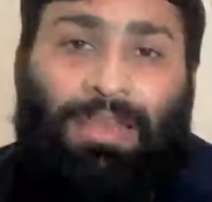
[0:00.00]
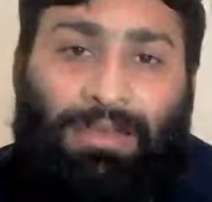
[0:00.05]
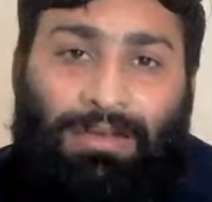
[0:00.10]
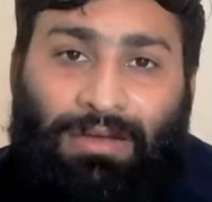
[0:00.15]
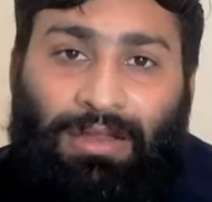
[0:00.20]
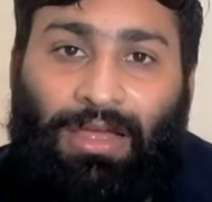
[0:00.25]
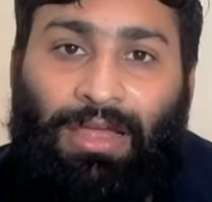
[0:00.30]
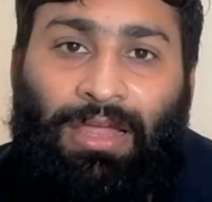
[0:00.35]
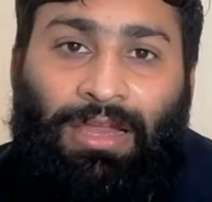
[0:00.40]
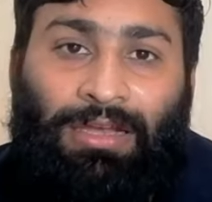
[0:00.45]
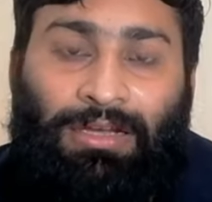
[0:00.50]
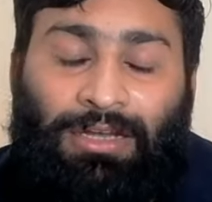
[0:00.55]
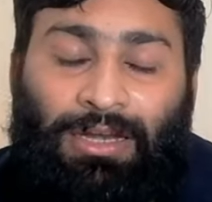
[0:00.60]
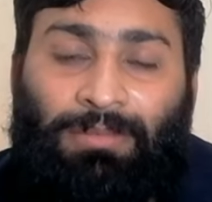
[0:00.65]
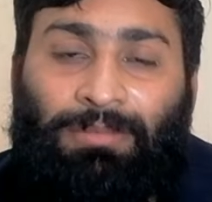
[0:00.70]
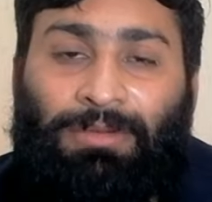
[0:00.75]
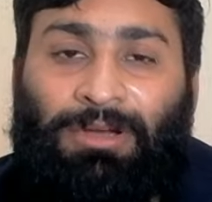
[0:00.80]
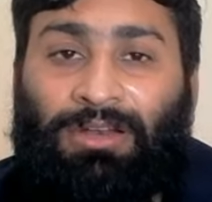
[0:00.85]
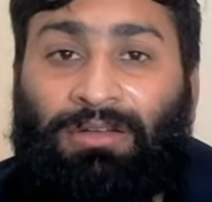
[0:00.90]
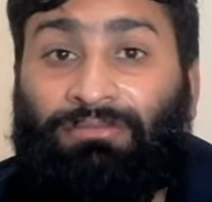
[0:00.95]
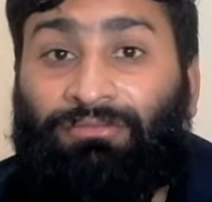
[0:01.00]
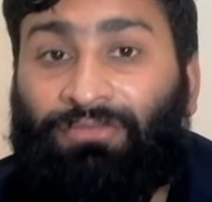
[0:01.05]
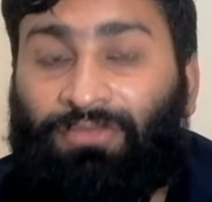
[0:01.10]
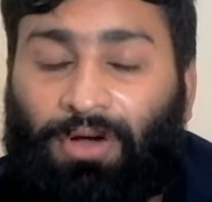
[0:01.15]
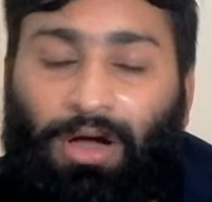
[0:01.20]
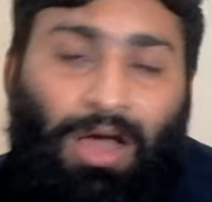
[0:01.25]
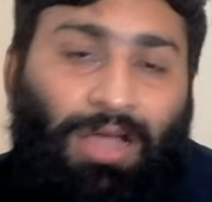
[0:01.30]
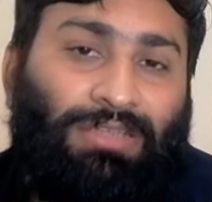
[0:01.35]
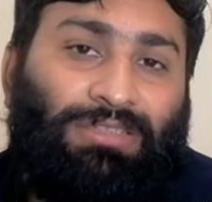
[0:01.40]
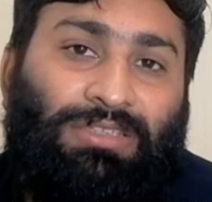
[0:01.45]
intermittent
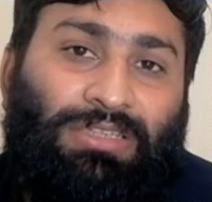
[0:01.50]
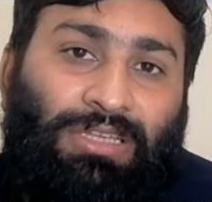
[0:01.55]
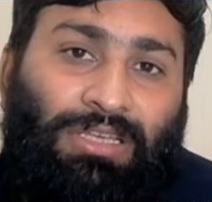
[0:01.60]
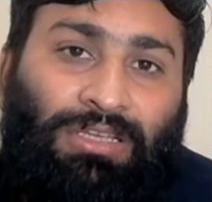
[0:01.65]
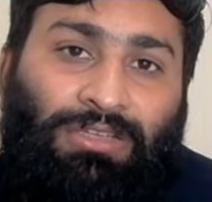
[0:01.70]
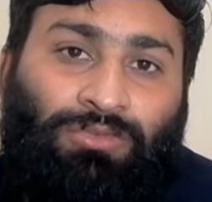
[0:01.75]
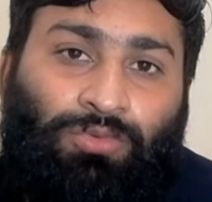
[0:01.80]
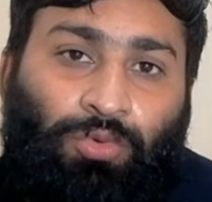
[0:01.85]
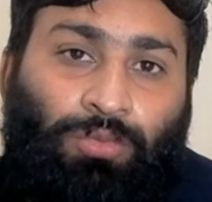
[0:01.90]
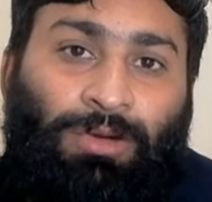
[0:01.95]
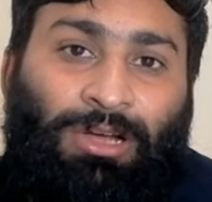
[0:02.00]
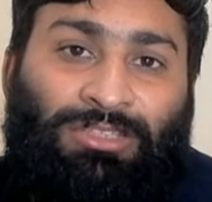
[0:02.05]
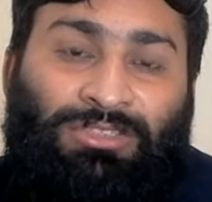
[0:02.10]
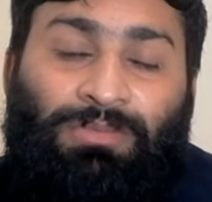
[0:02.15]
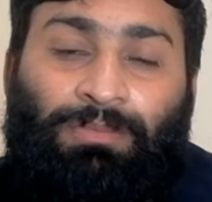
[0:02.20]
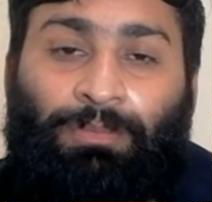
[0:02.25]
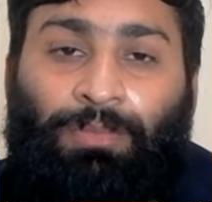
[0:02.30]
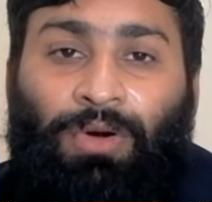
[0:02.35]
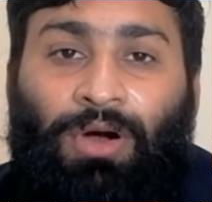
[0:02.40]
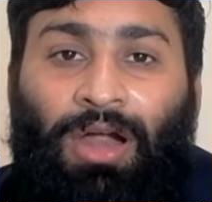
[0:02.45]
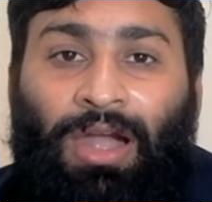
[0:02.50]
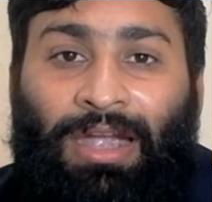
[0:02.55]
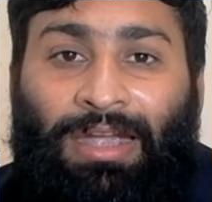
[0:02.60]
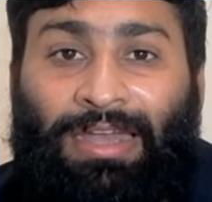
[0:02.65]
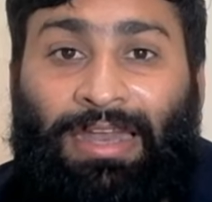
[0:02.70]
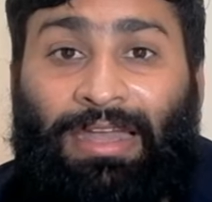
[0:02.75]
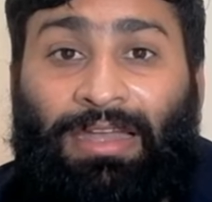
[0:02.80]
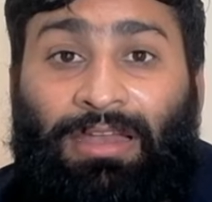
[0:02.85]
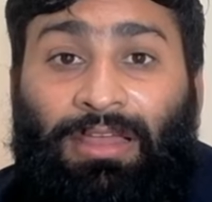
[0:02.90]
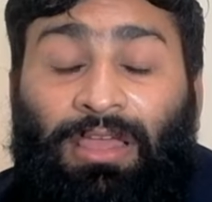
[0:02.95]
fasting is too much
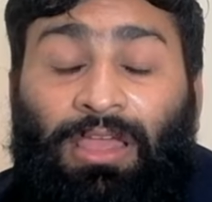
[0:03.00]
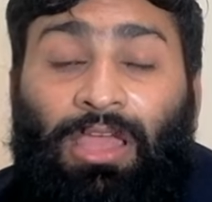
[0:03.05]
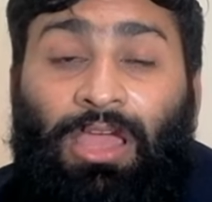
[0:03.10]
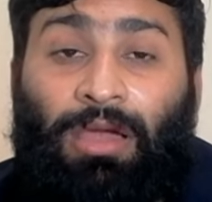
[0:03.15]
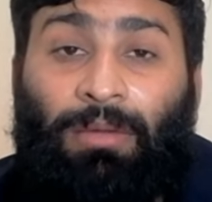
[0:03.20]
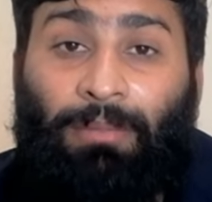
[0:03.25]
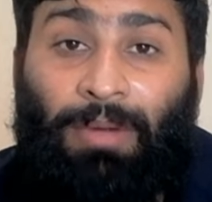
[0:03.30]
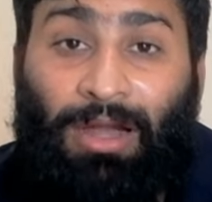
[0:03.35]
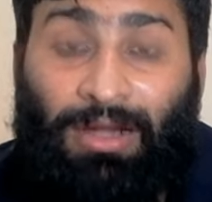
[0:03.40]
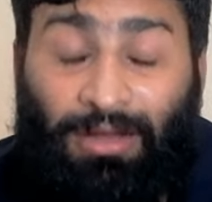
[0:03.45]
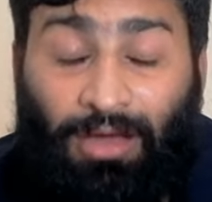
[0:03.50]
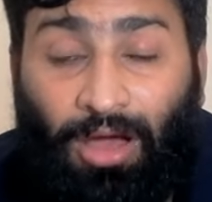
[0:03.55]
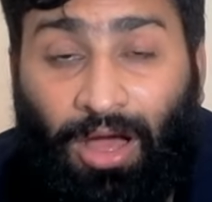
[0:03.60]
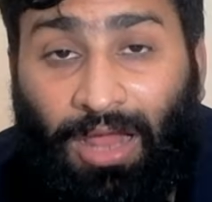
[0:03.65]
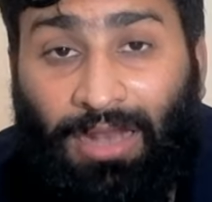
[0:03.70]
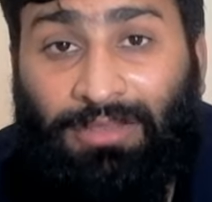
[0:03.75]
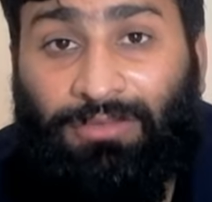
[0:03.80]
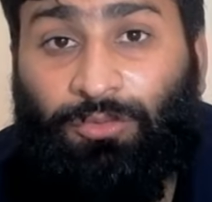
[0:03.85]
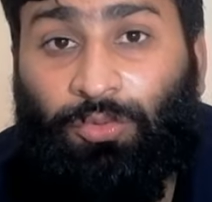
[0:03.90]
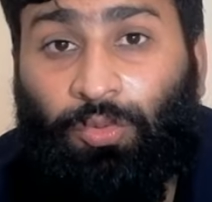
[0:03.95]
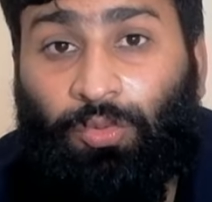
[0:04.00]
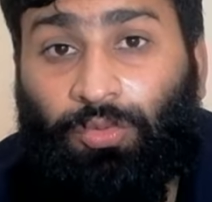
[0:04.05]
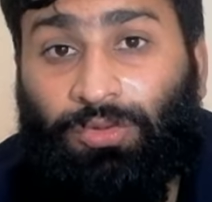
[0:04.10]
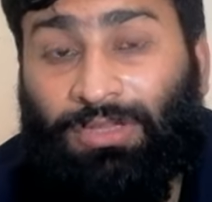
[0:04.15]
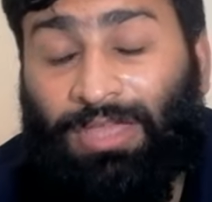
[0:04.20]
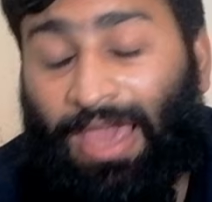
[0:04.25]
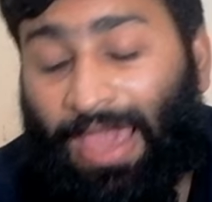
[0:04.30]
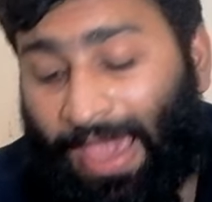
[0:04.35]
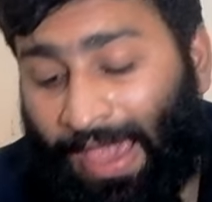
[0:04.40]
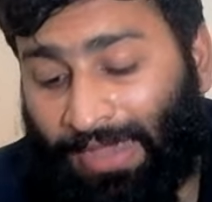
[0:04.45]
important, but also
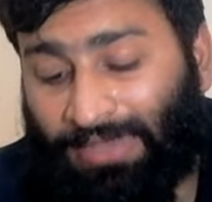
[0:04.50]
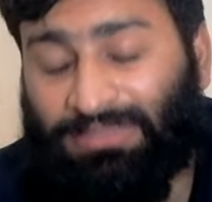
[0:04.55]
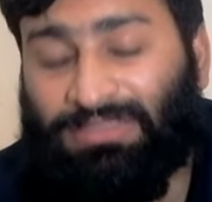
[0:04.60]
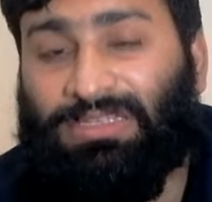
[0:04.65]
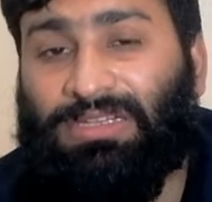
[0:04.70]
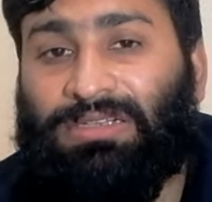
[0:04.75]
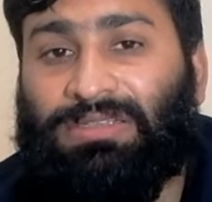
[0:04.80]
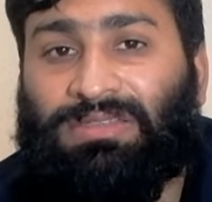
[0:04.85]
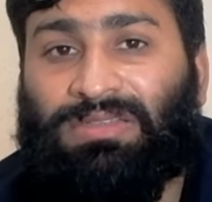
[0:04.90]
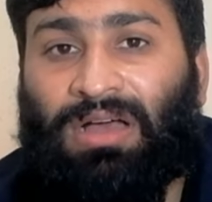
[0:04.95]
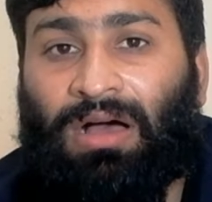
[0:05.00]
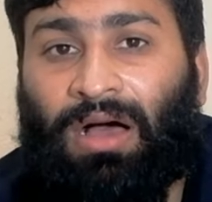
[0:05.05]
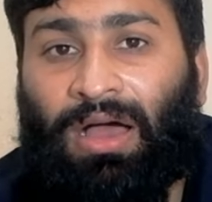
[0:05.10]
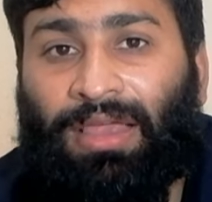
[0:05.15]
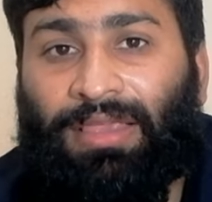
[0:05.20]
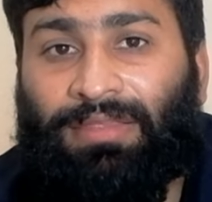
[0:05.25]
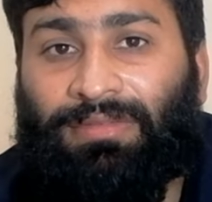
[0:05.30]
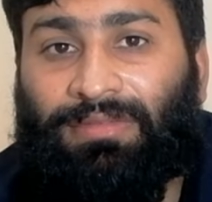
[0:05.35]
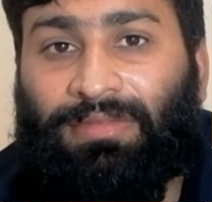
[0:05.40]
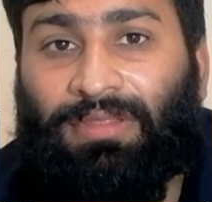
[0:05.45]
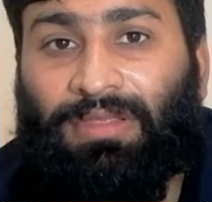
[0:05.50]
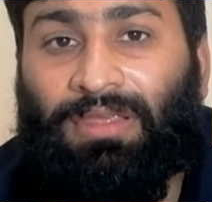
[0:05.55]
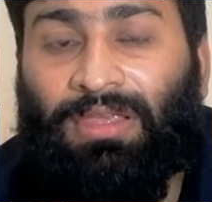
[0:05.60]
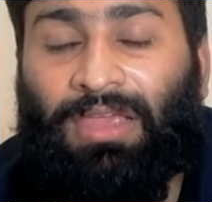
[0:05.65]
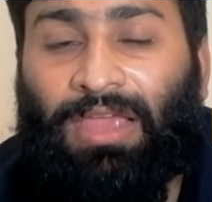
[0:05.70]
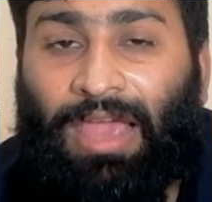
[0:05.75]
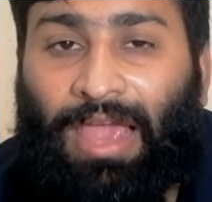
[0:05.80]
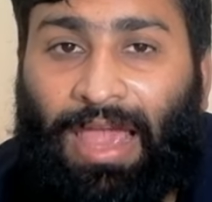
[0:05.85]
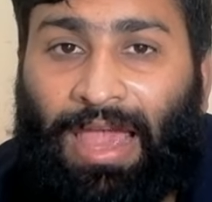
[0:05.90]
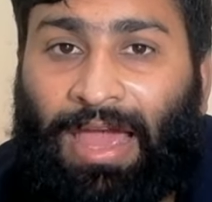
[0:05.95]
the exercise.
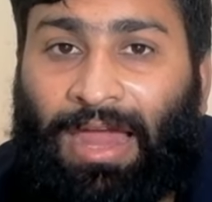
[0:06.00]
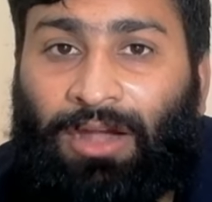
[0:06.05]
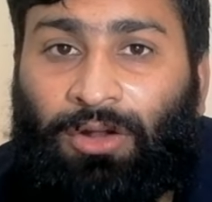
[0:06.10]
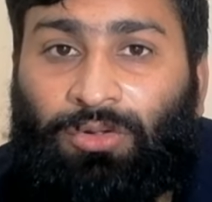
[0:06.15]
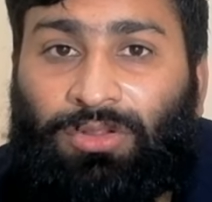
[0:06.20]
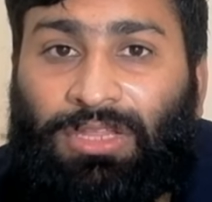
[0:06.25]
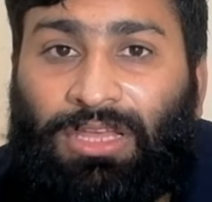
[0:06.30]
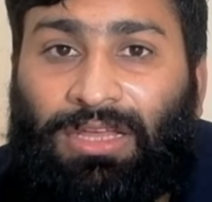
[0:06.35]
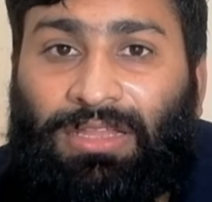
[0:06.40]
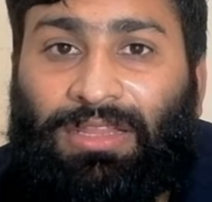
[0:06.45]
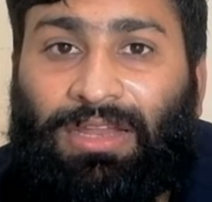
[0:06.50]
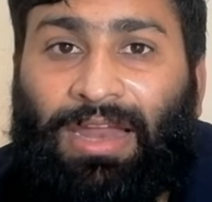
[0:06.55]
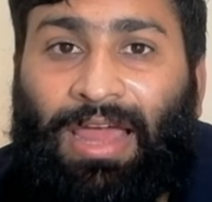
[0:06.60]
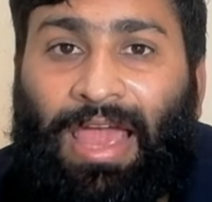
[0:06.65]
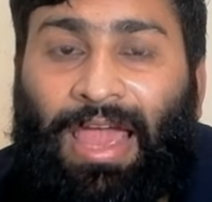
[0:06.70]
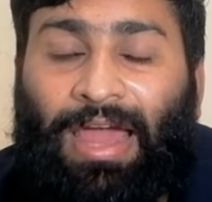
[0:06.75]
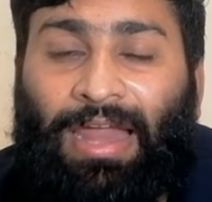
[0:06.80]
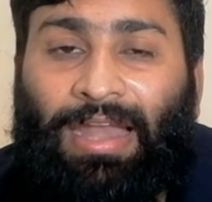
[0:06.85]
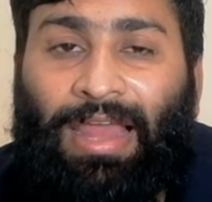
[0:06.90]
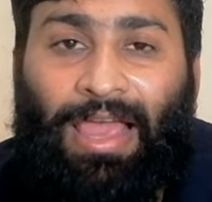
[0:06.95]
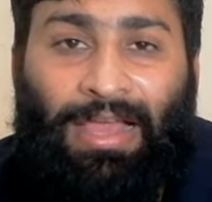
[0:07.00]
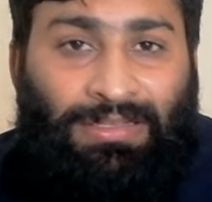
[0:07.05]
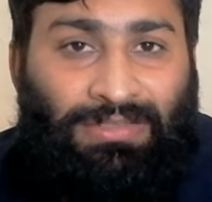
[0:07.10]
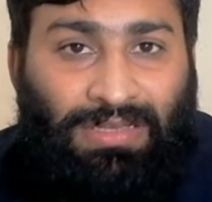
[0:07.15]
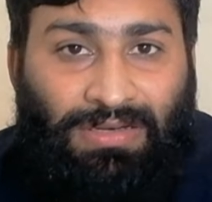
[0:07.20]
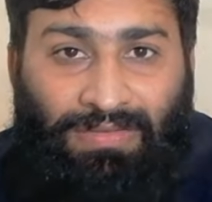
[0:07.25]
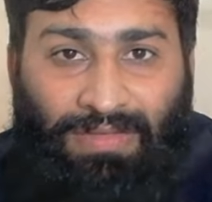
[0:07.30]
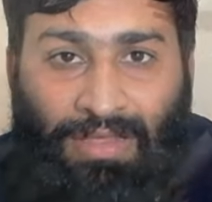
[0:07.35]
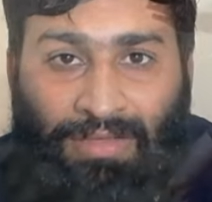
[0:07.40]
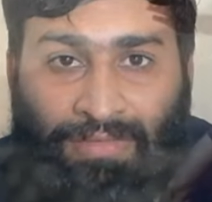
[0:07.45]
And on the other hand,
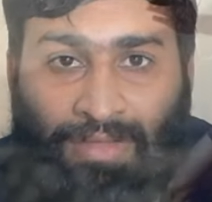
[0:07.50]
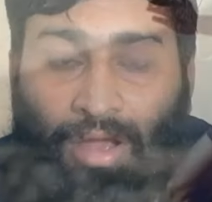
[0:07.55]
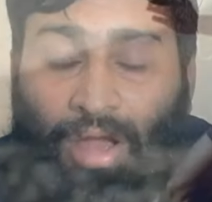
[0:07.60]
exercise